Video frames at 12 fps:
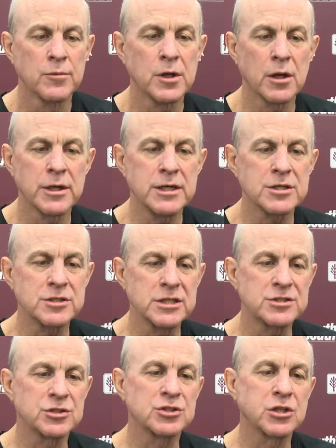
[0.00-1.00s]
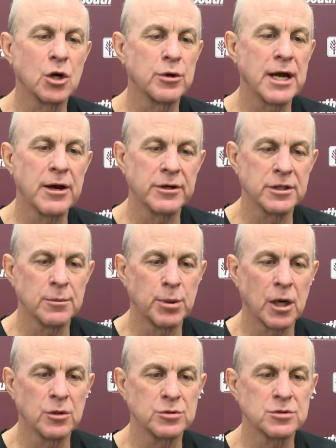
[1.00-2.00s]
You know, he just needs to slow down in the
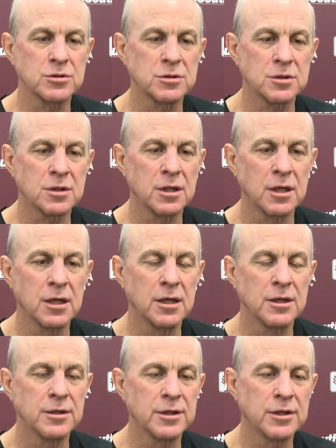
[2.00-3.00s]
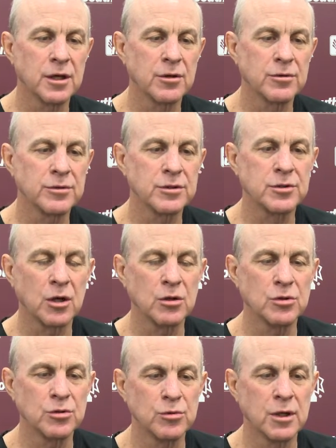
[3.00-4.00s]
post. You know,
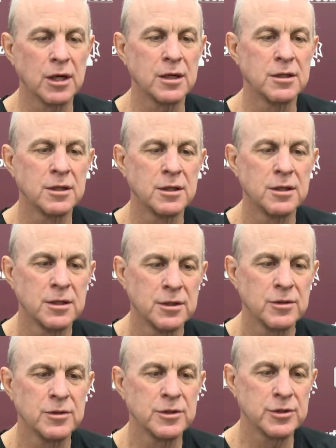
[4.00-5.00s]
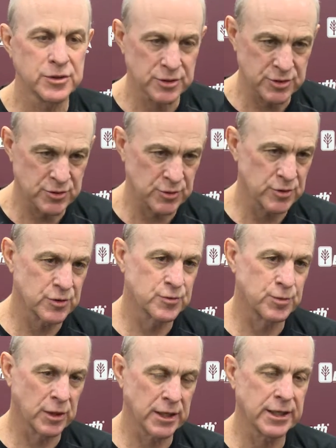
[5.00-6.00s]
Tolu is
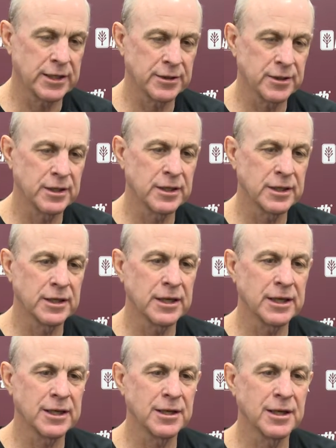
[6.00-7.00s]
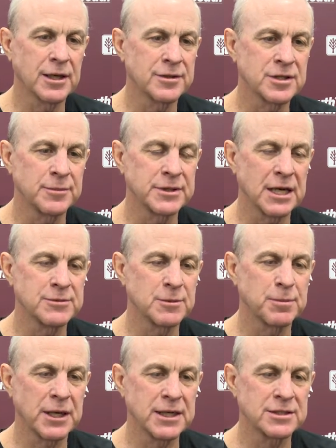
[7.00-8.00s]
playing at sometimes a
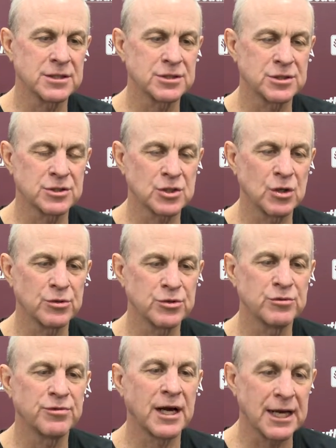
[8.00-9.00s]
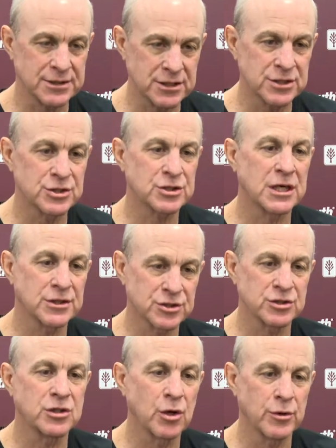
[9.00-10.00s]
pace that's just going too fast. He's just got to
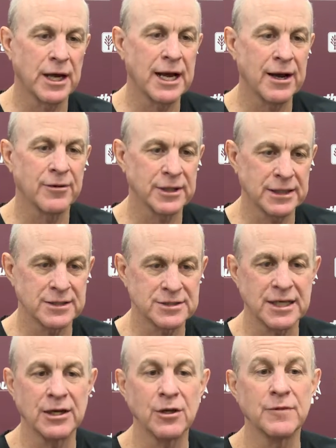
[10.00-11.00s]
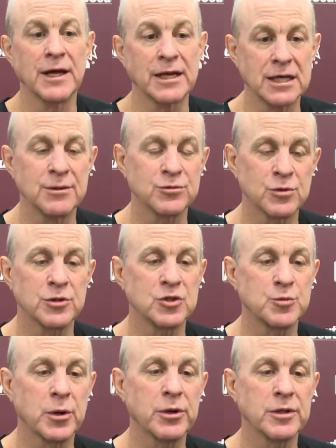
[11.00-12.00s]
slow down and get settled, and that comes with
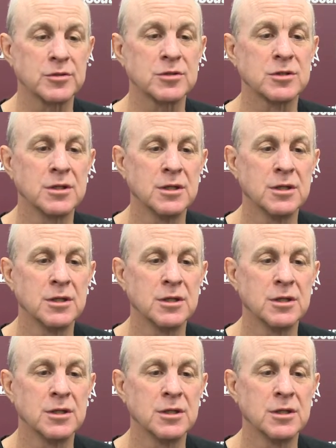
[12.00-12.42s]
experience.